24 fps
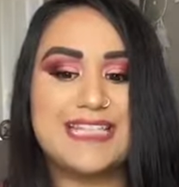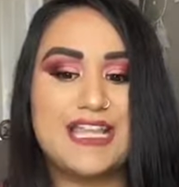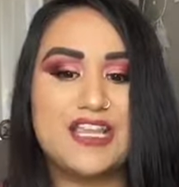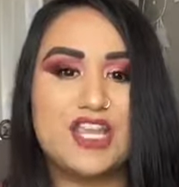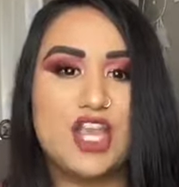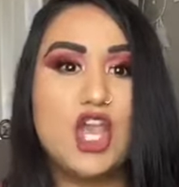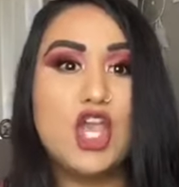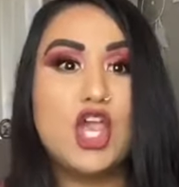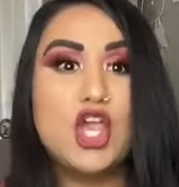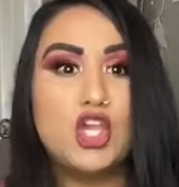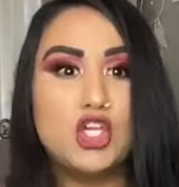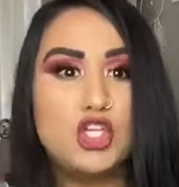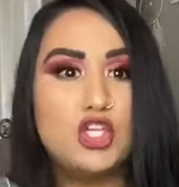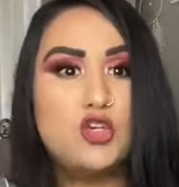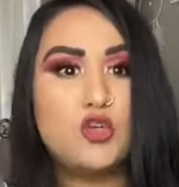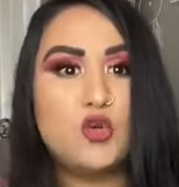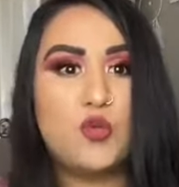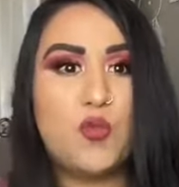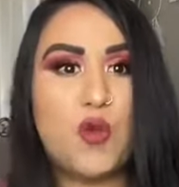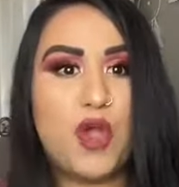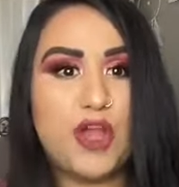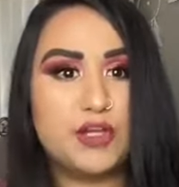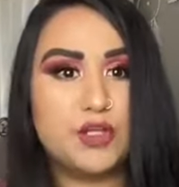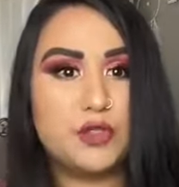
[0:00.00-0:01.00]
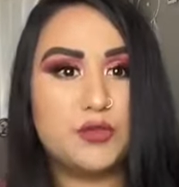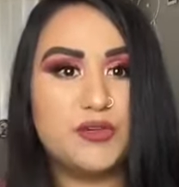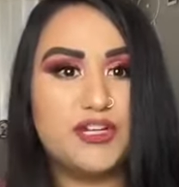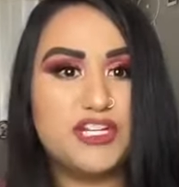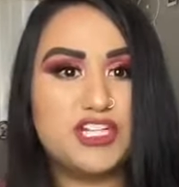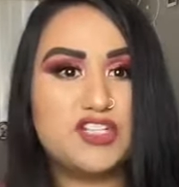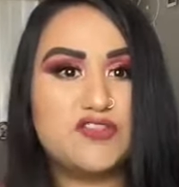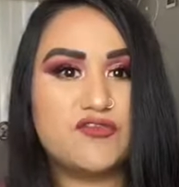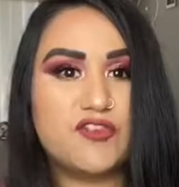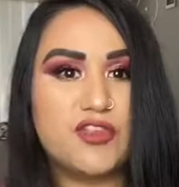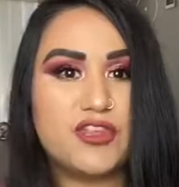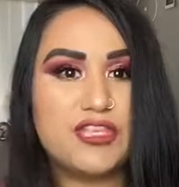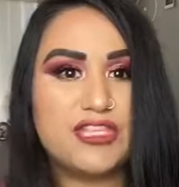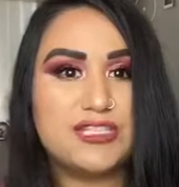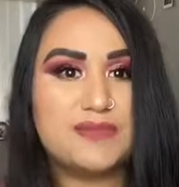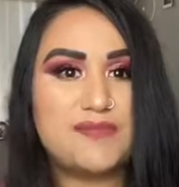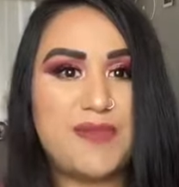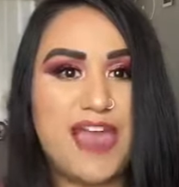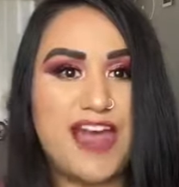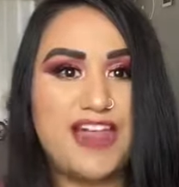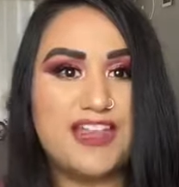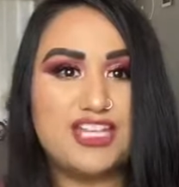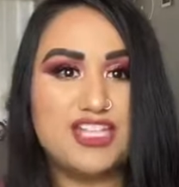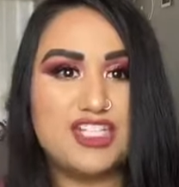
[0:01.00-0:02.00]
Like you'd want to reach for this
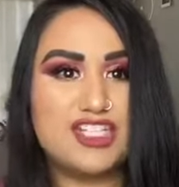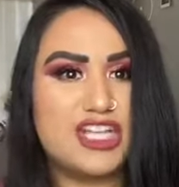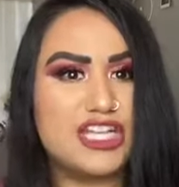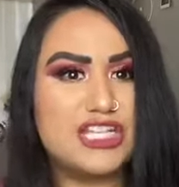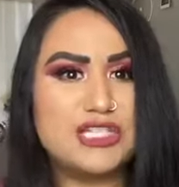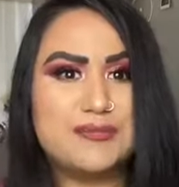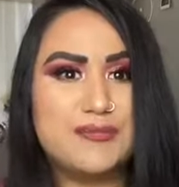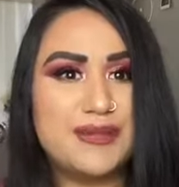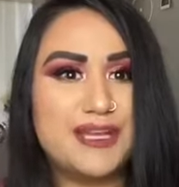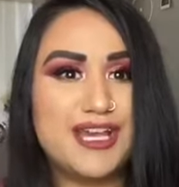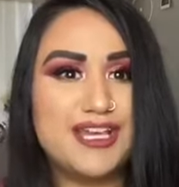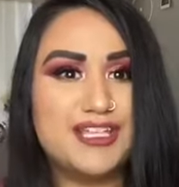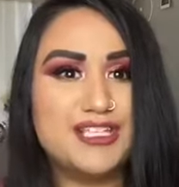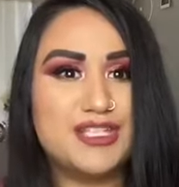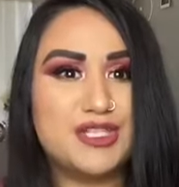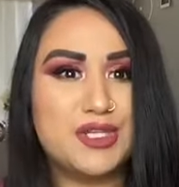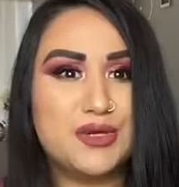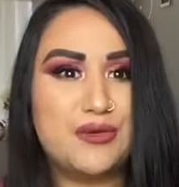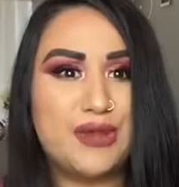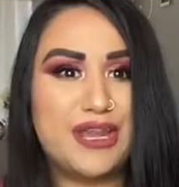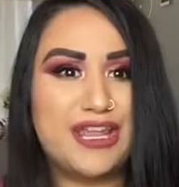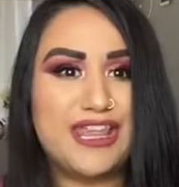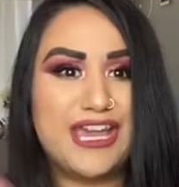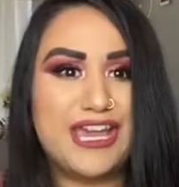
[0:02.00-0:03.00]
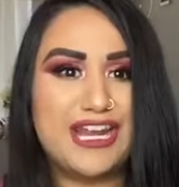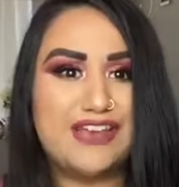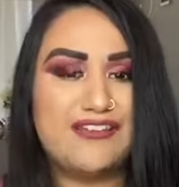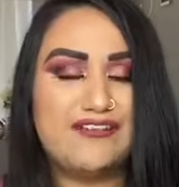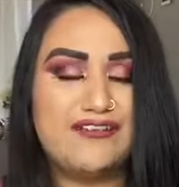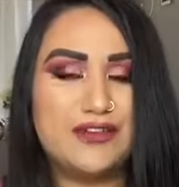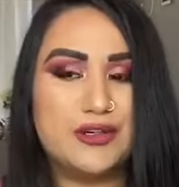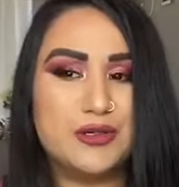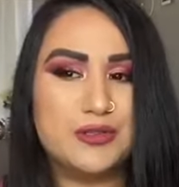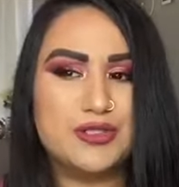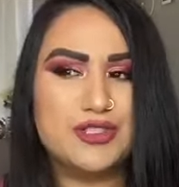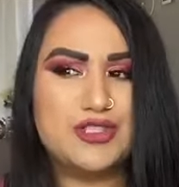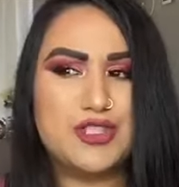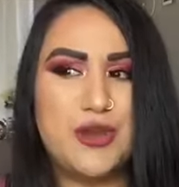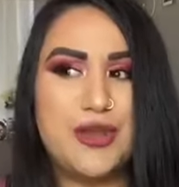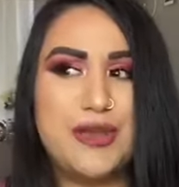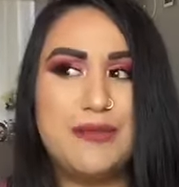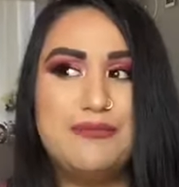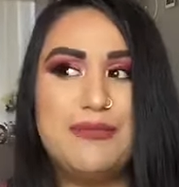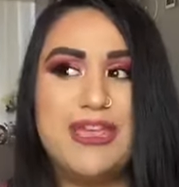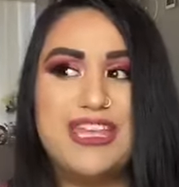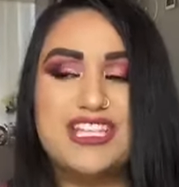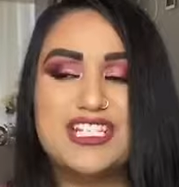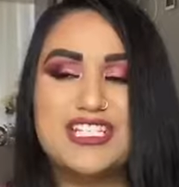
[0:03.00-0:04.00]
palette just because of the way that it feels. So
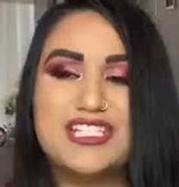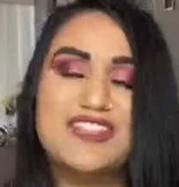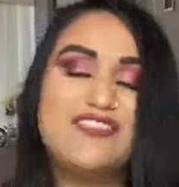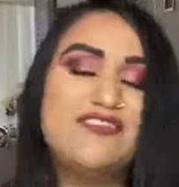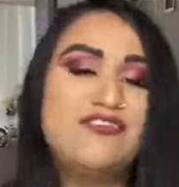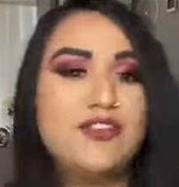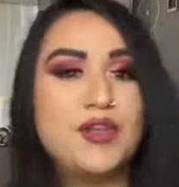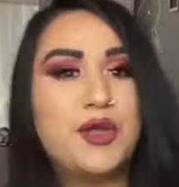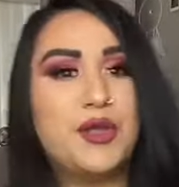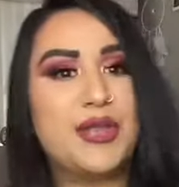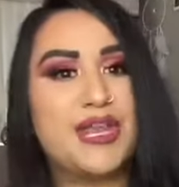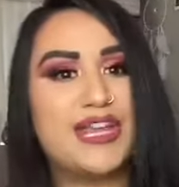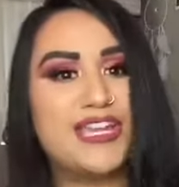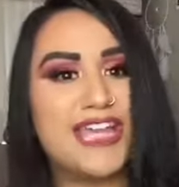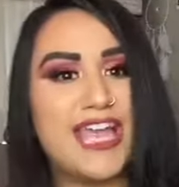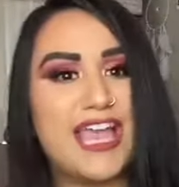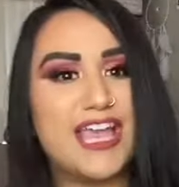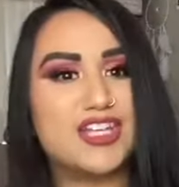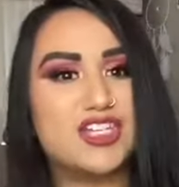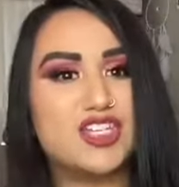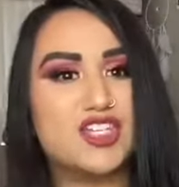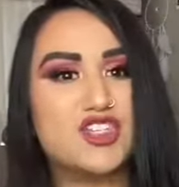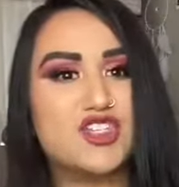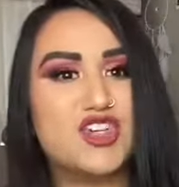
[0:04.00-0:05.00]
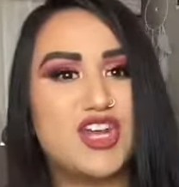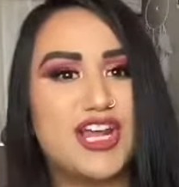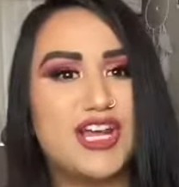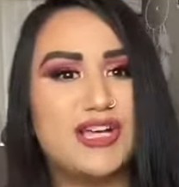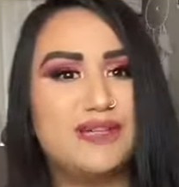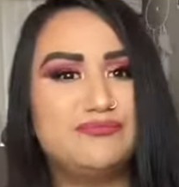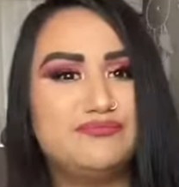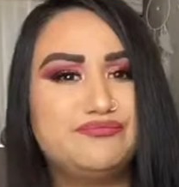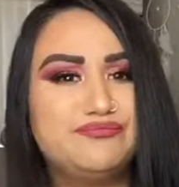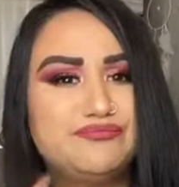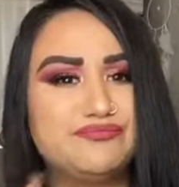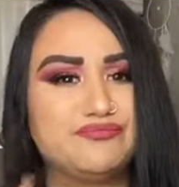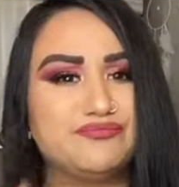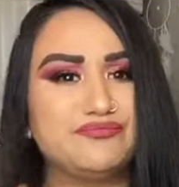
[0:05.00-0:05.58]
it makes it feel like extra.